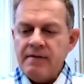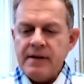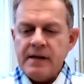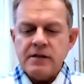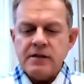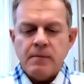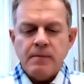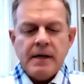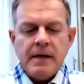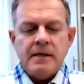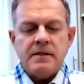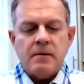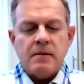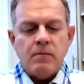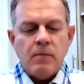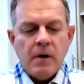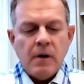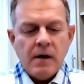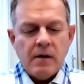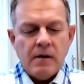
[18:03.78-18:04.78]
conventional
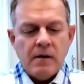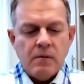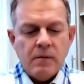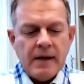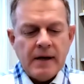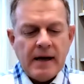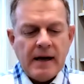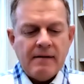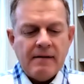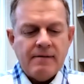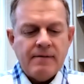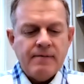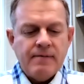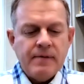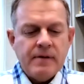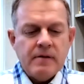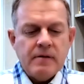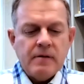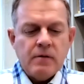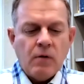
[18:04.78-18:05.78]
medicine model, we have
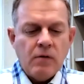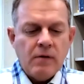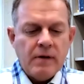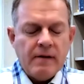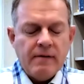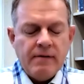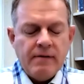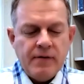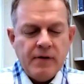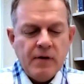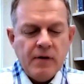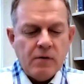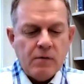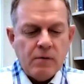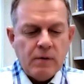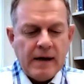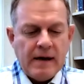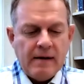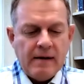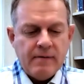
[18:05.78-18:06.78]
only a few.
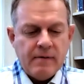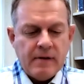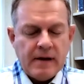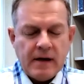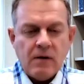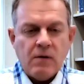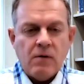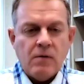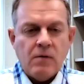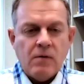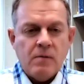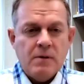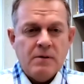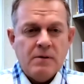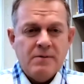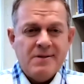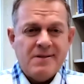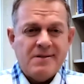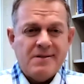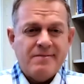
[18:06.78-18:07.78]
We have like
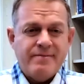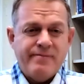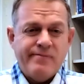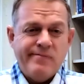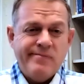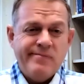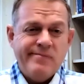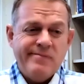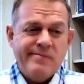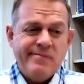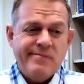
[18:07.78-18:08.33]
hormones, and